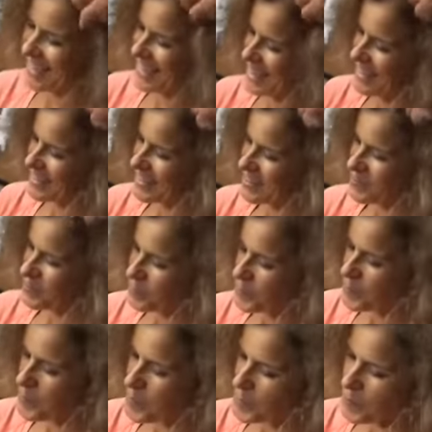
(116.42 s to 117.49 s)
Are you
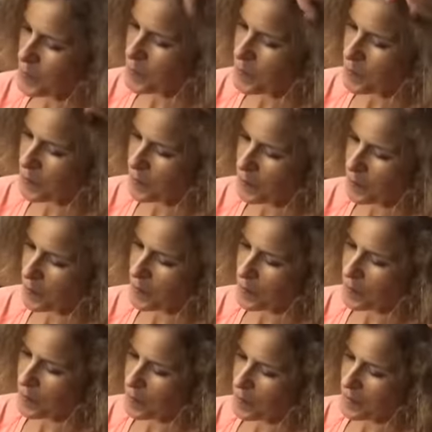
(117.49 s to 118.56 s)
straightening or curling? I don't
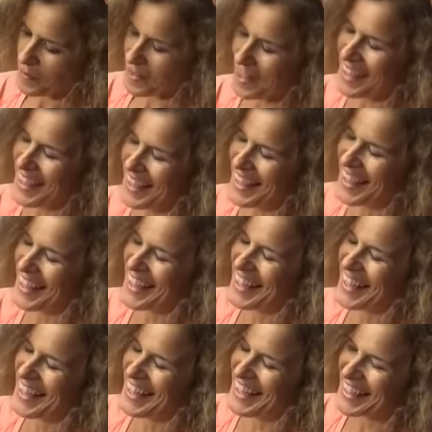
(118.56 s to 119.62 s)
know. So how do you
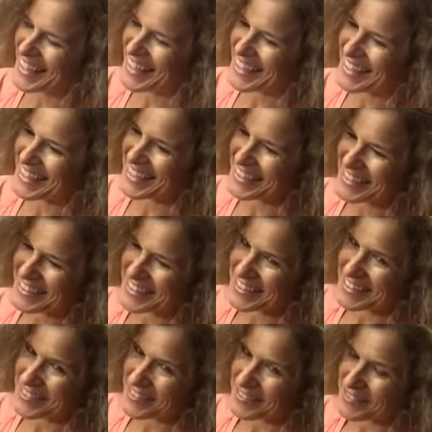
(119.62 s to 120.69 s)
put it? You got it
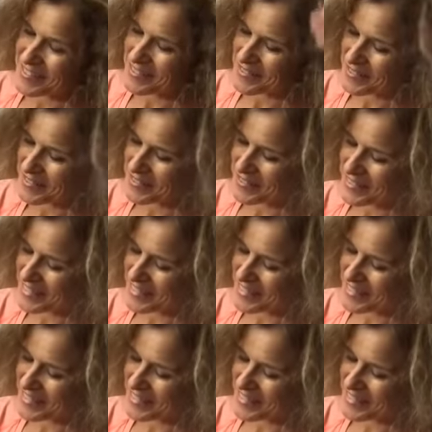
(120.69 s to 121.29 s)
backwards.